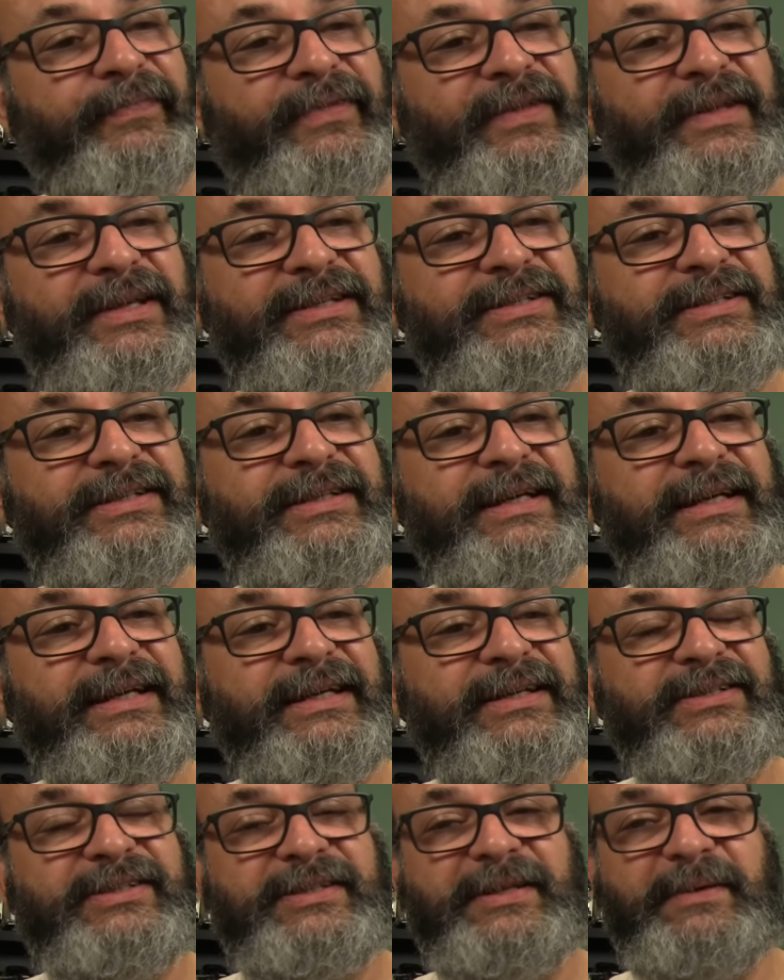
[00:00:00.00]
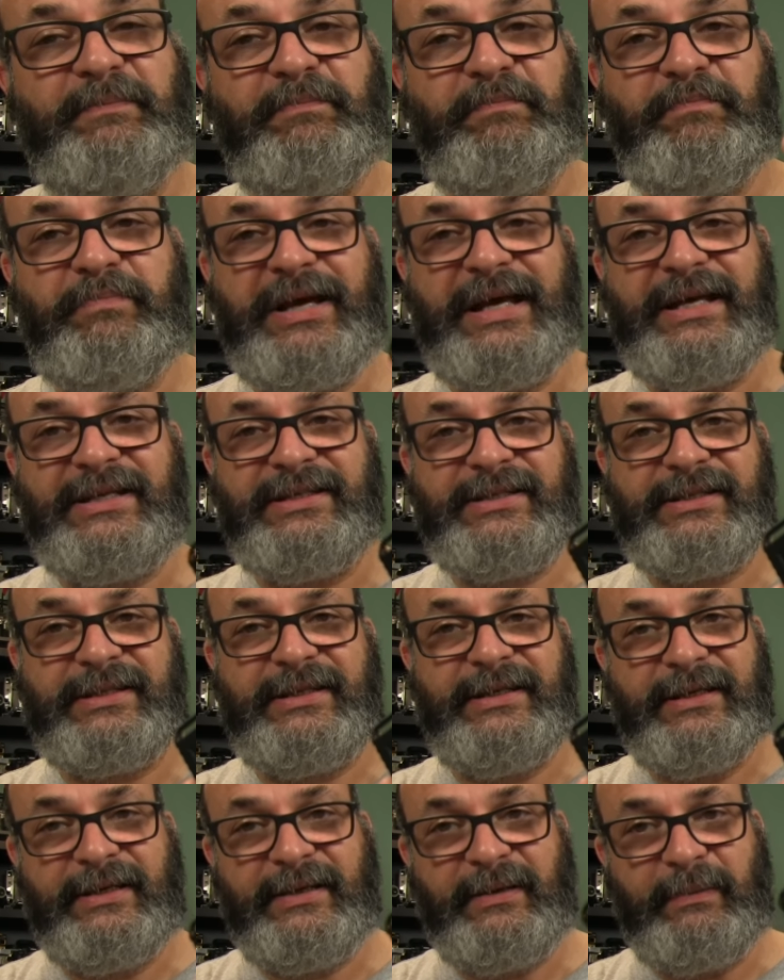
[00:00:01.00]
This is the
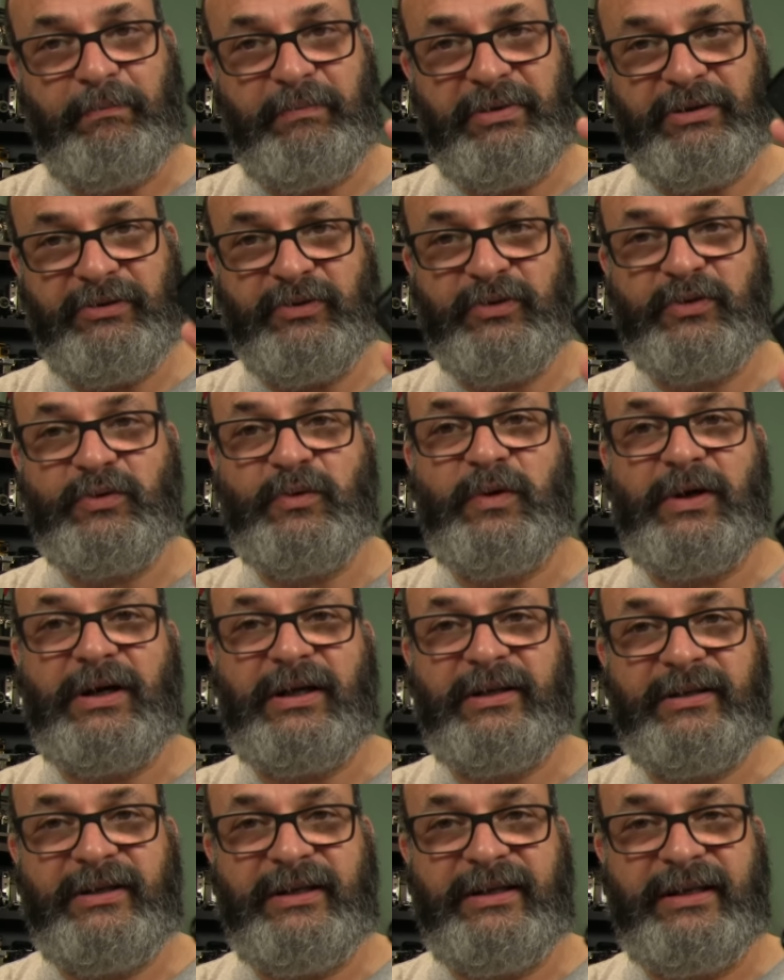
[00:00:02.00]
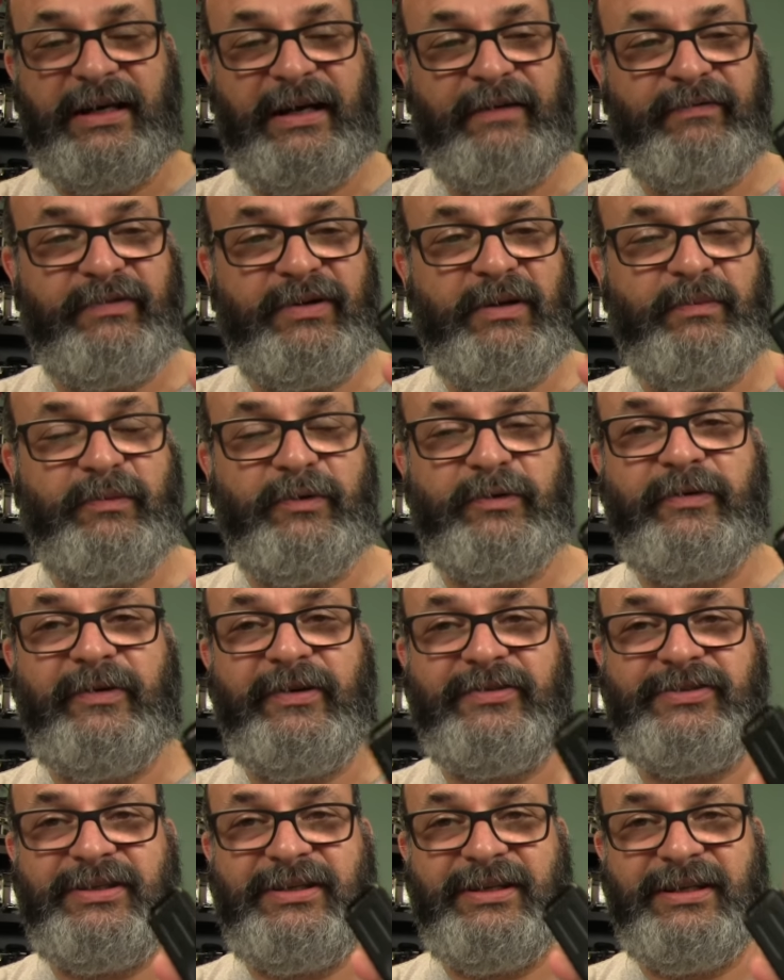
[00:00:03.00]
best build quality I've come
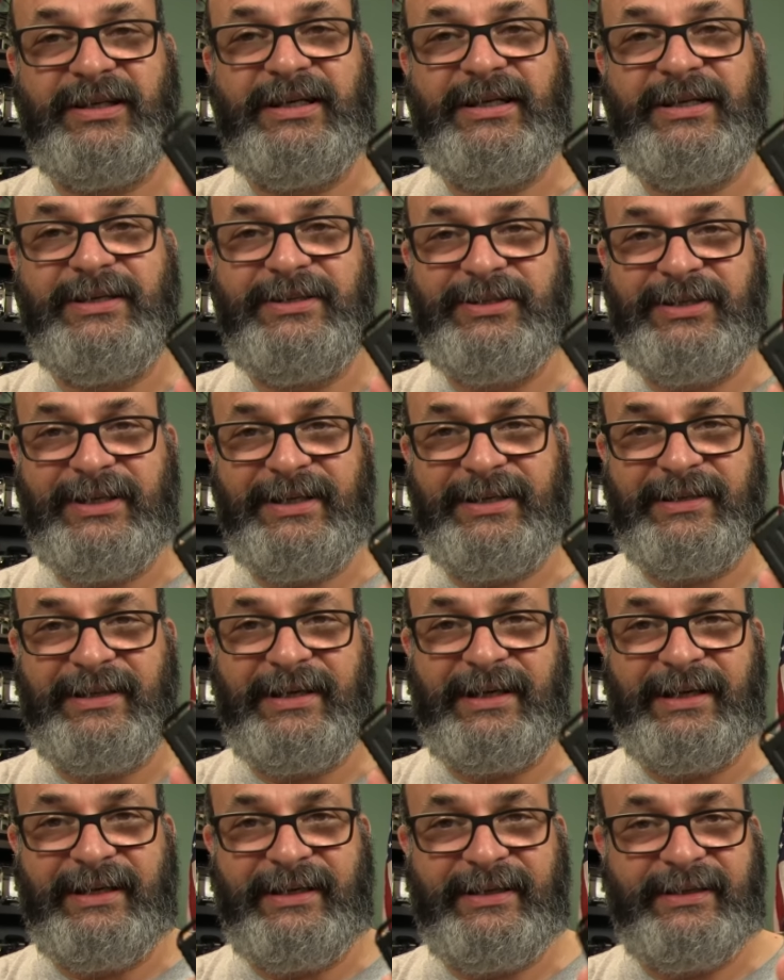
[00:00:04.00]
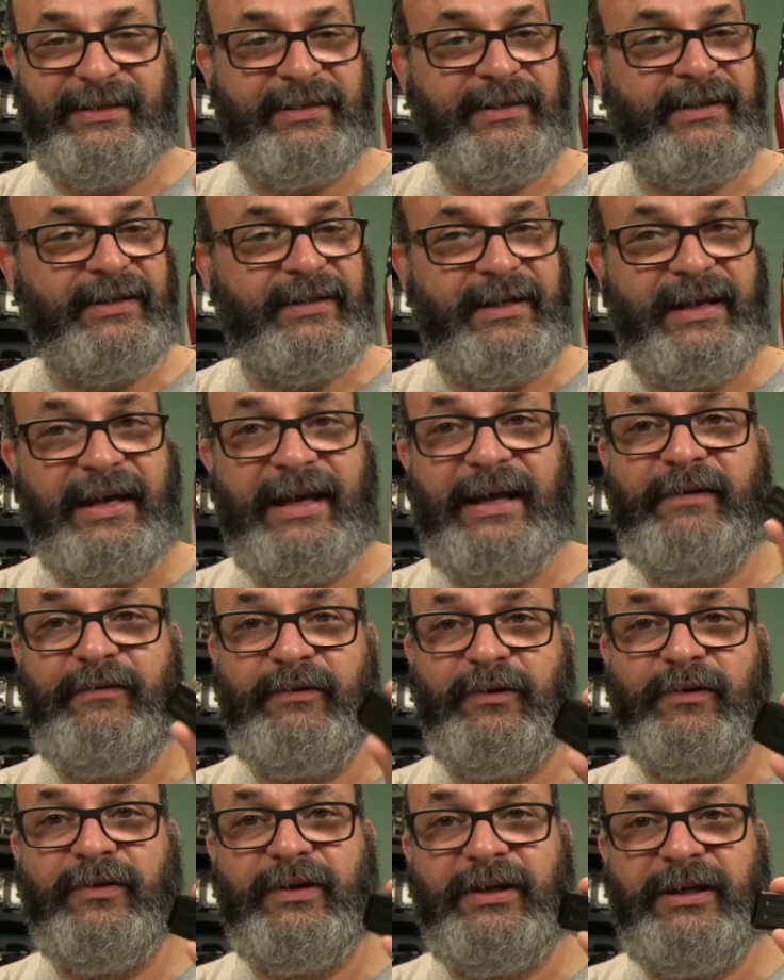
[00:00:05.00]
across in a keychain light
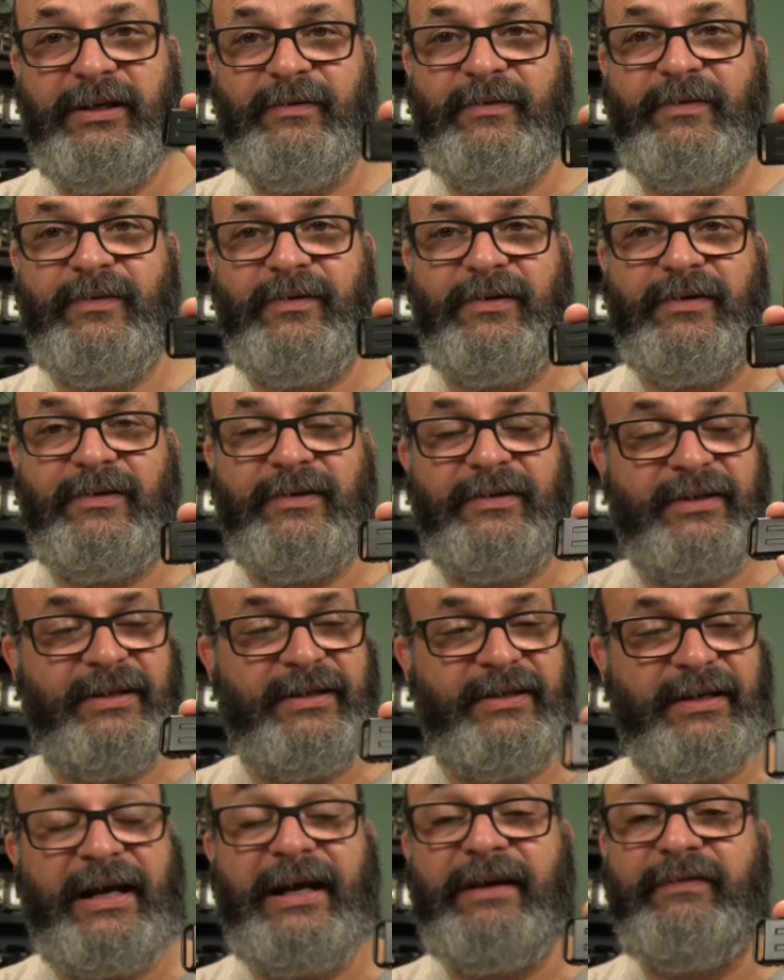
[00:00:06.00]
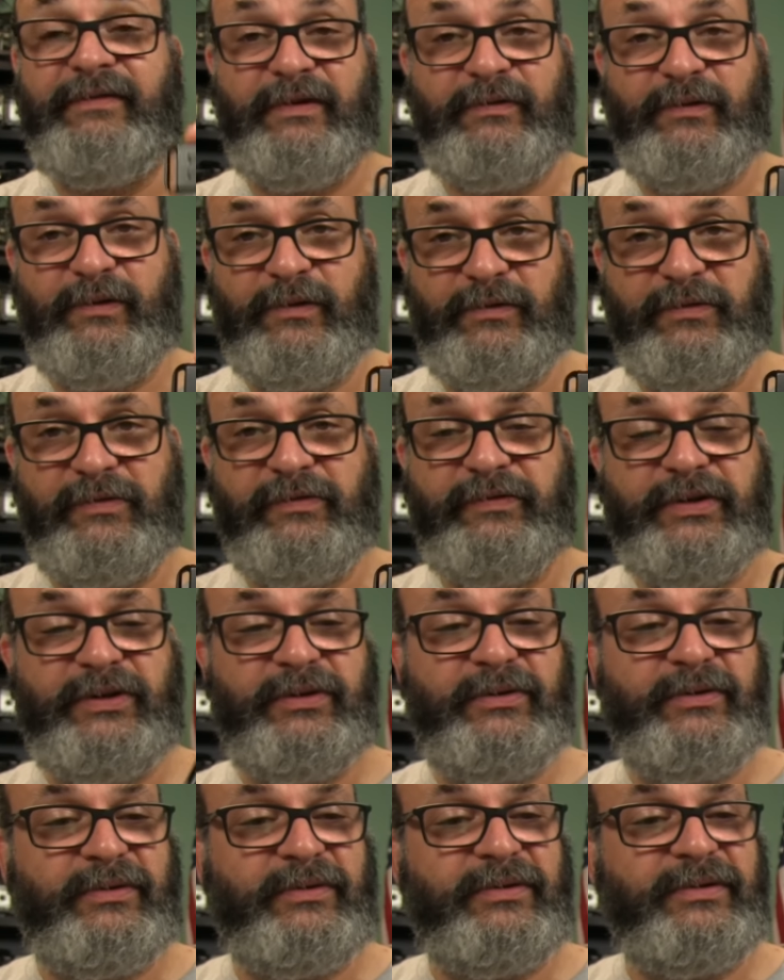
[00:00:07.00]
ever here that I've ever
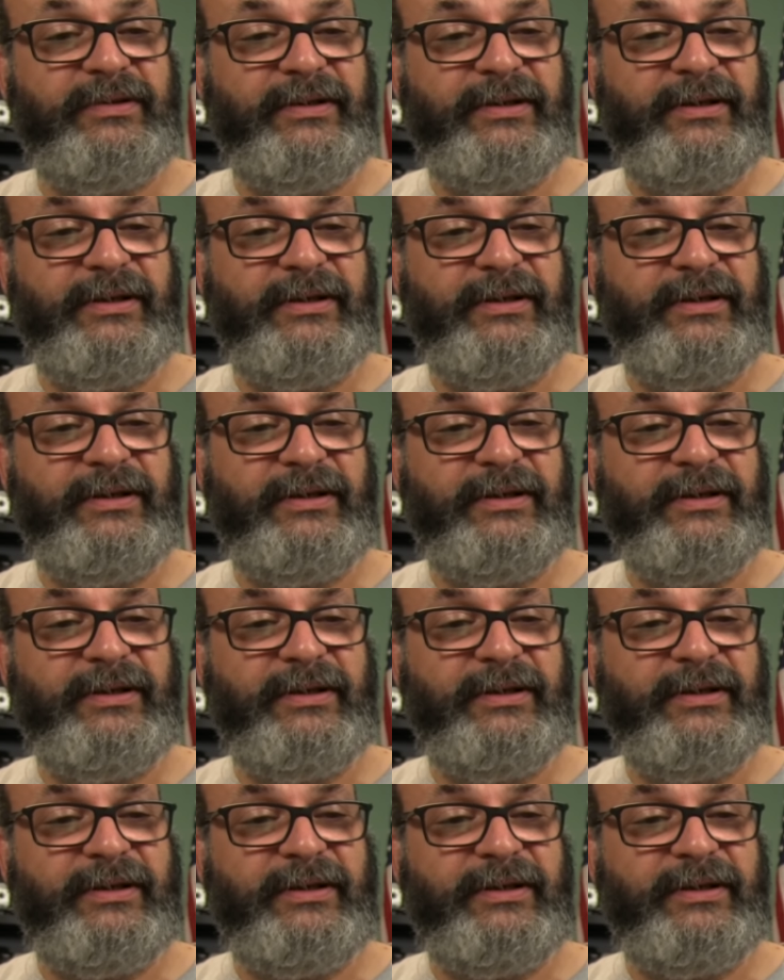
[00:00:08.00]
reviewed.